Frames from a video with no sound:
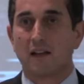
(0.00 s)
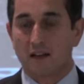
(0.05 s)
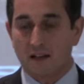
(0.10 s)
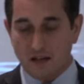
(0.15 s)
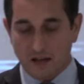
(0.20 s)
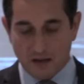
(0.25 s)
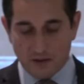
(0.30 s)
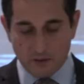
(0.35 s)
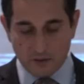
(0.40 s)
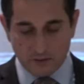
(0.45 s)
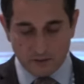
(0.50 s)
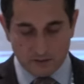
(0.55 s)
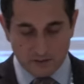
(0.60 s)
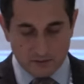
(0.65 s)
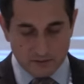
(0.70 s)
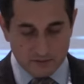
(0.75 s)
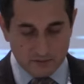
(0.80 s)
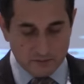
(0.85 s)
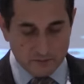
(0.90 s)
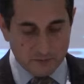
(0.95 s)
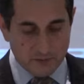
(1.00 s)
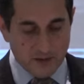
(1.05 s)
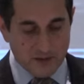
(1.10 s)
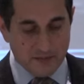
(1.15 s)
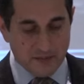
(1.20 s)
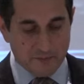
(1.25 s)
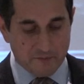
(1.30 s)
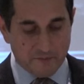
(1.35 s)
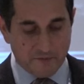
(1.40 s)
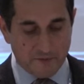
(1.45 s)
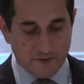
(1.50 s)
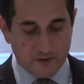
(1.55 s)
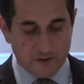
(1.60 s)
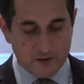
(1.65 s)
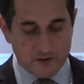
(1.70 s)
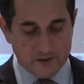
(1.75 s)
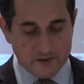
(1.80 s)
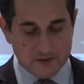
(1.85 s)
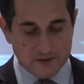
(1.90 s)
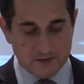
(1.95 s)
I will read them
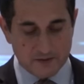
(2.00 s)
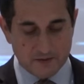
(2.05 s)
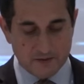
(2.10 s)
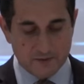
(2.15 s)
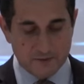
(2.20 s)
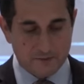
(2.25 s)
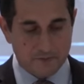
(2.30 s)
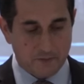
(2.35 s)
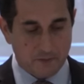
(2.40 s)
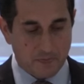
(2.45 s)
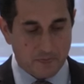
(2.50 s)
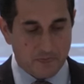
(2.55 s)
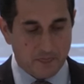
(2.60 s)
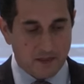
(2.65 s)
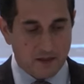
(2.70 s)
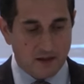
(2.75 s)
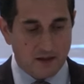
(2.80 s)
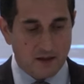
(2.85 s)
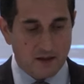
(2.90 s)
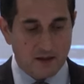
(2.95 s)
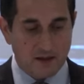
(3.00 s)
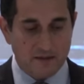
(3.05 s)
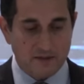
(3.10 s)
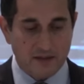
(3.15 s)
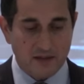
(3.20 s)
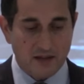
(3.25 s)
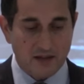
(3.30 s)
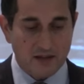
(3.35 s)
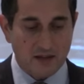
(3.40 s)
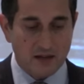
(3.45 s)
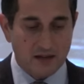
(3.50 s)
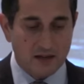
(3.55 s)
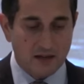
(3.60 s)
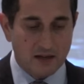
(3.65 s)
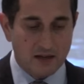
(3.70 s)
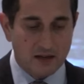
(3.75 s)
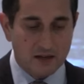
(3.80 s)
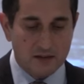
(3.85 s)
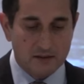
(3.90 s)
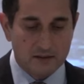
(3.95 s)
first, and then uh,